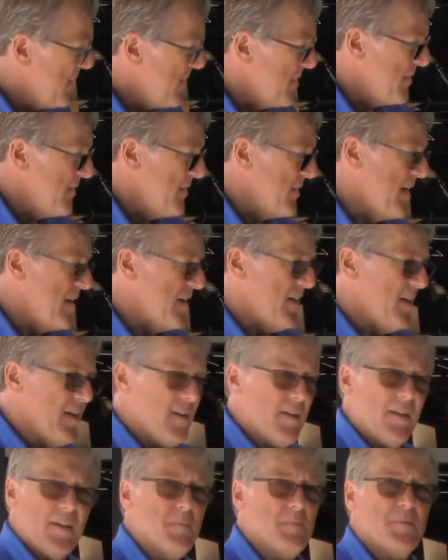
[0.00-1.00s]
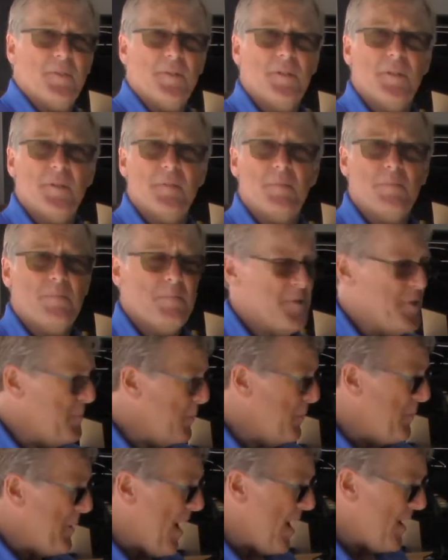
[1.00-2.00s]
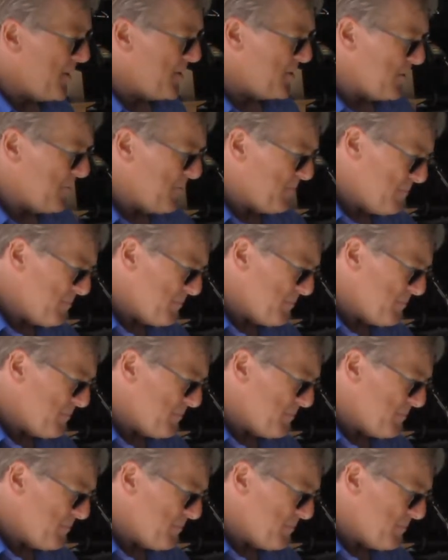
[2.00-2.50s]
Gate King comes in a simple box.